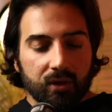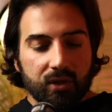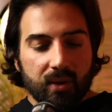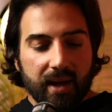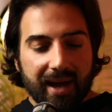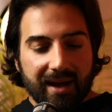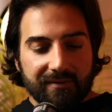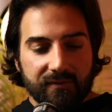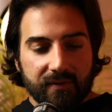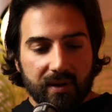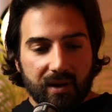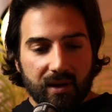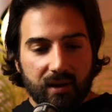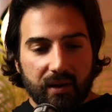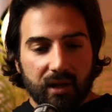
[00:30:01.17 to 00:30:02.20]
know, you have
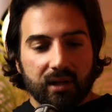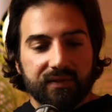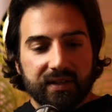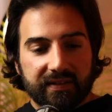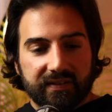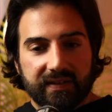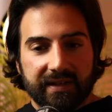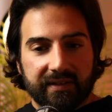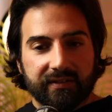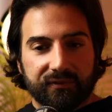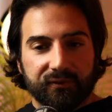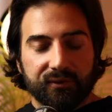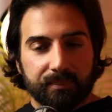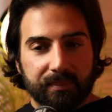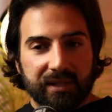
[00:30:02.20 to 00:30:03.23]
all of these things
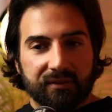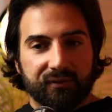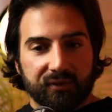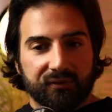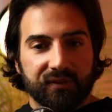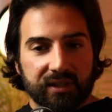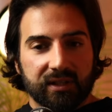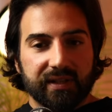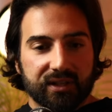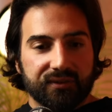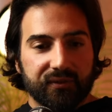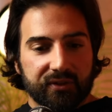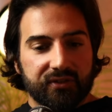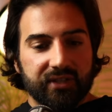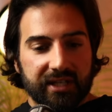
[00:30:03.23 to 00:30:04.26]
fu- being fulfilled in the
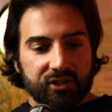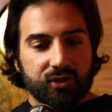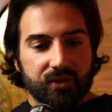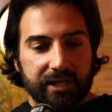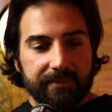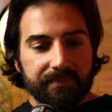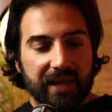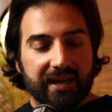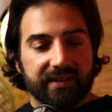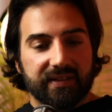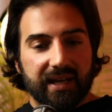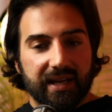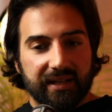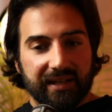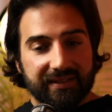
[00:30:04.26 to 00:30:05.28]
first century as
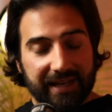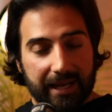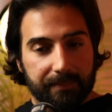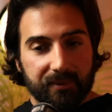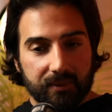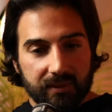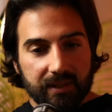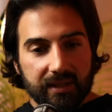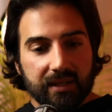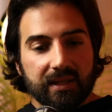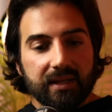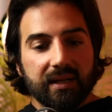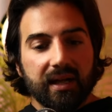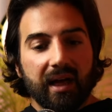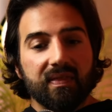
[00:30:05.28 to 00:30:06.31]
an example.
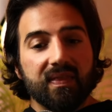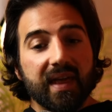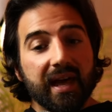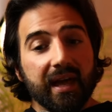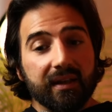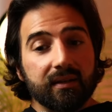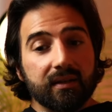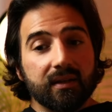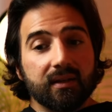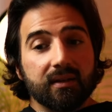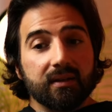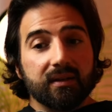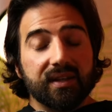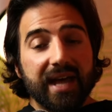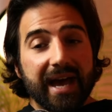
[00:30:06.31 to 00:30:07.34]
And then
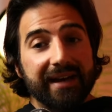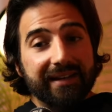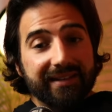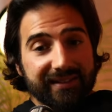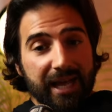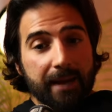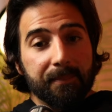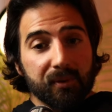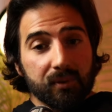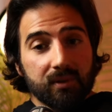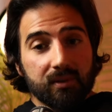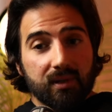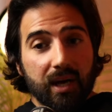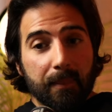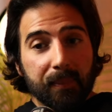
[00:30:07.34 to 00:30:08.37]
that
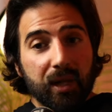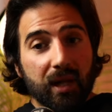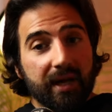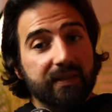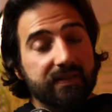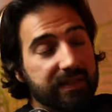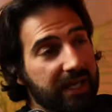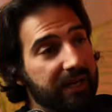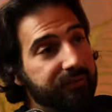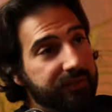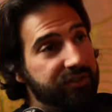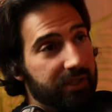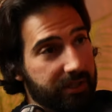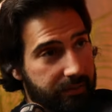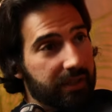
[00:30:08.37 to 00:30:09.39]
example applies in every
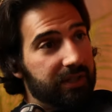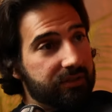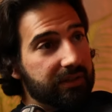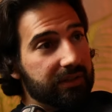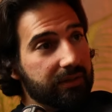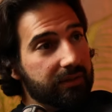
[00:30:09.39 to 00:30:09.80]
generation.